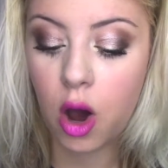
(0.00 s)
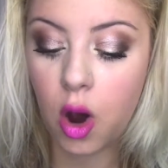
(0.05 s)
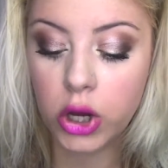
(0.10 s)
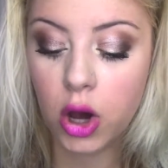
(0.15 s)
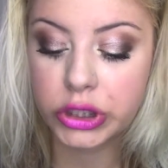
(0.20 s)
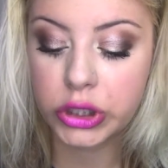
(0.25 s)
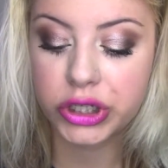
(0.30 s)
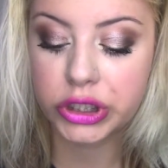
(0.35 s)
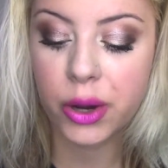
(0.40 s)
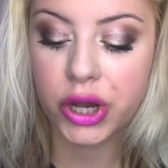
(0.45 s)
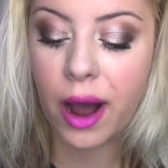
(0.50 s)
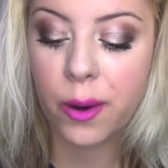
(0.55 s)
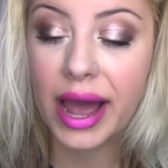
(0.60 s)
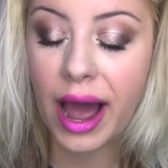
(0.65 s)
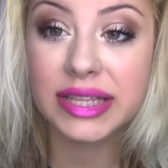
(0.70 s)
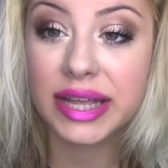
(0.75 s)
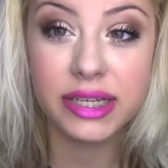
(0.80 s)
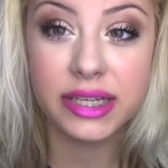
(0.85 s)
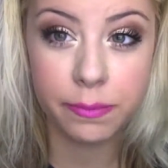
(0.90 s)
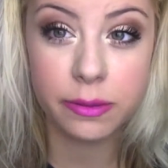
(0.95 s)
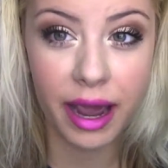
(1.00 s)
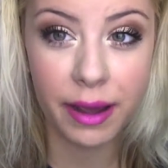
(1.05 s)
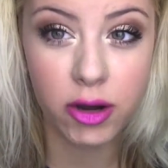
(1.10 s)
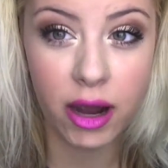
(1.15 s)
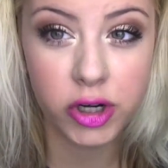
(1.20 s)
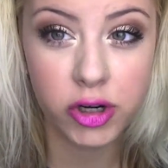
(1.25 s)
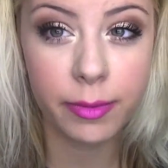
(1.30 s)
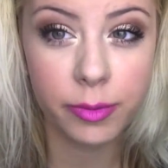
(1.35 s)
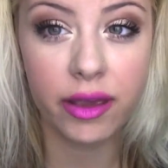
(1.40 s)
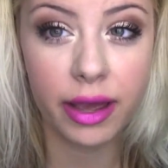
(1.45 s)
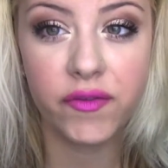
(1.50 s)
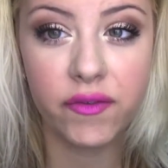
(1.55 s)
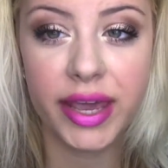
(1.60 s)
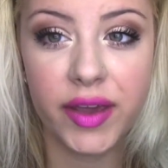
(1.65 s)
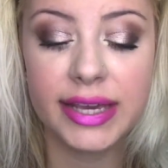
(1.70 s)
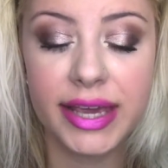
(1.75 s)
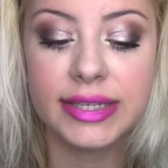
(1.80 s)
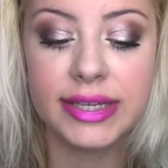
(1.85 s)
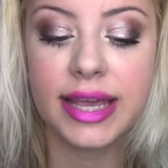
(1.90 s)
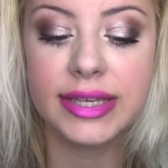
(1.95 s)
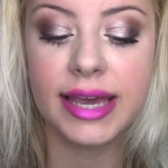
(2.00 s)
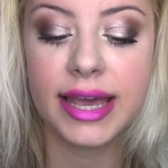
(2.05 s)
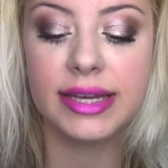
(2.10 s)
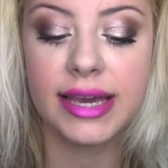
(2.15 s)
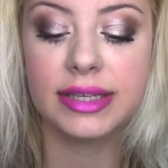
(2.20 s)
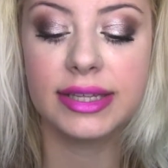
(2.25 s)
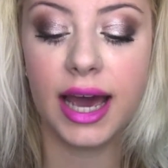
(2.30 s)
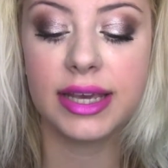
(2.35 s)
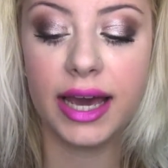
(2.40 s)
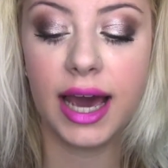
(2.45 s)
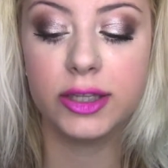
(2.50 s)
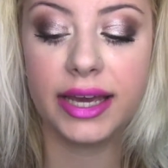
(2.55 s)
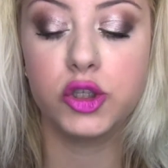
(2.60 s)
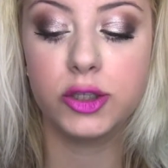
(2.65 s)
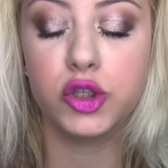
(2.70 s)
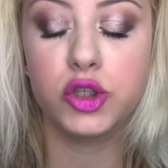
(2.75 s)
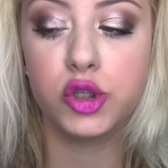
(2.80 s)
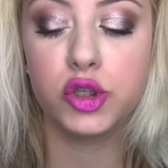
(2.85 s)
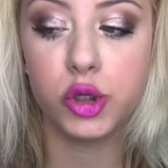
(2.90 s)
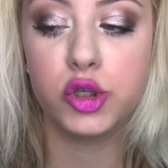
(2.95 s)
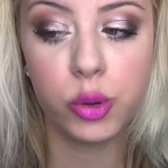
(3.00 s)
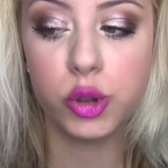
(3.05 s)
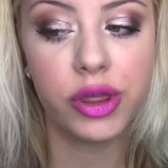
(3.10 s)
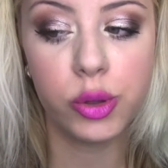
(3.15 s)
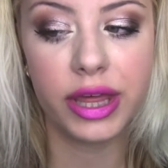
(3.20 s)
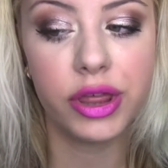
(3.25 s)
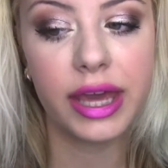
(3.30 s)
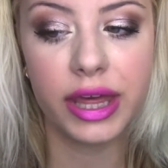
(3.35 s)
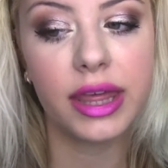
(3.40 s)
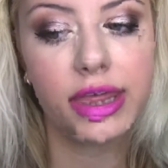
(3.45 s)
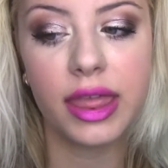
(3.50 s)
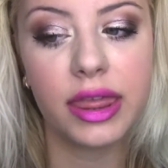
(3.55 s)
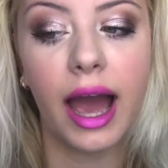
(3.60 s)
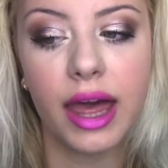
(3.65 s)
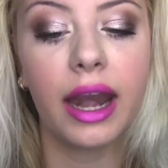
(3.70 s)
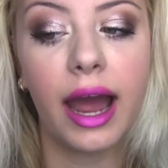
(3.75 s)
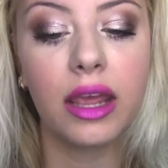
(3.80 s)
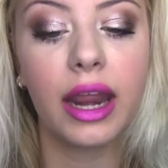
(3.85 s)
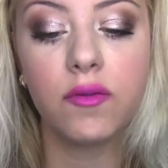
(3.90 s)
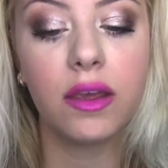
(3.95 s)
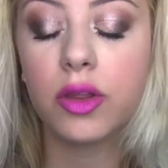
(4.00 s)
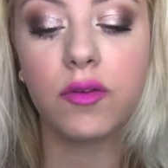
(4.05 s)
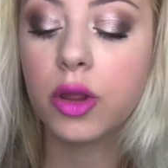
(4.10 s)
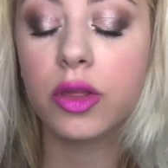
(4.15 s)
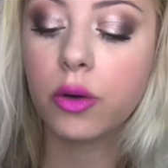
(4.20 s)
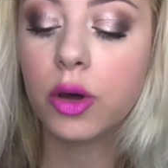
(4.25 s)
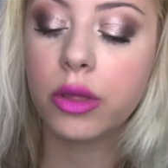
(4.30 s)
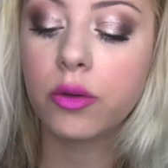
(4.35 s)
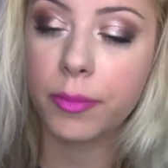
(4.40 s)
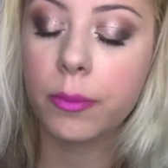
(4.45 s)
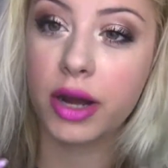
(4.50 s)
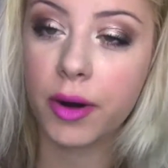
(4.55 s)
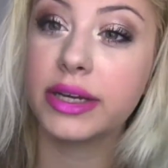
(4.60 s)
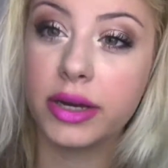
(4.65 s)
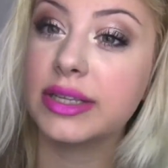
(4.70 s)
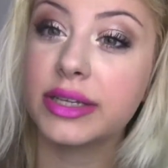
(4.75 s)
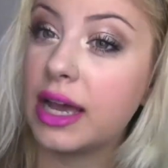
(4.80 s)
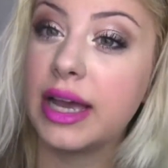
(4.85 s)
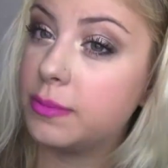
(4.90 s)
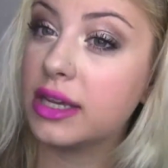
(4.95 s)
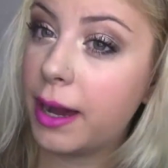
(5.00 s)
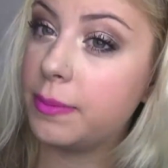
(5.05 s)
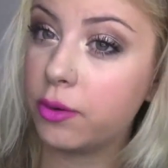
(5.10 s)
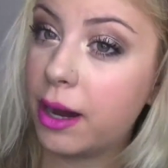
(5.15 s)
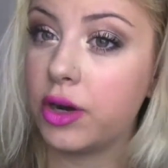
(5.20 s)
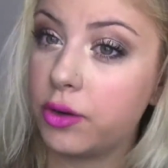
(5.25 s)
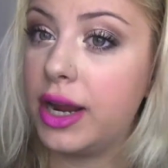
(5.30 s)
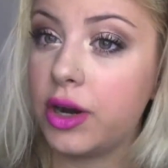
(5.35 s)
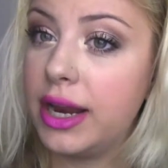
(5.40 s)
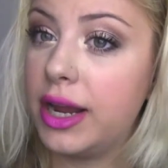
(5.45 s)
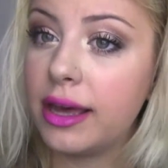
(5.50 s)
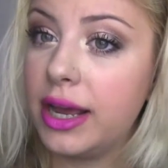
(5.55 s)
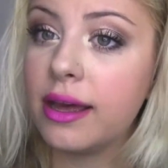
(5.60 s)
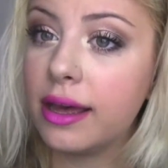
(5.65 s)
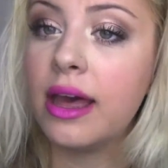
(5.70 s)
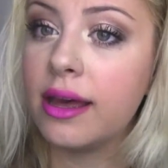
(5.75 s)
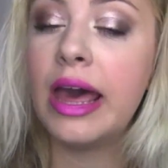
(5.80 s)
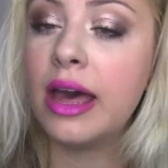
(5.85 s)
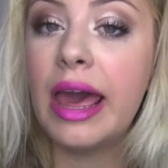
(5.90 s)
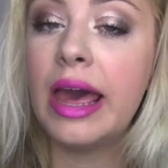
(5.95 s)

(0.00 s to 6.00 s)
Also, I did powder my face, and I do think that even though the product has powder in it,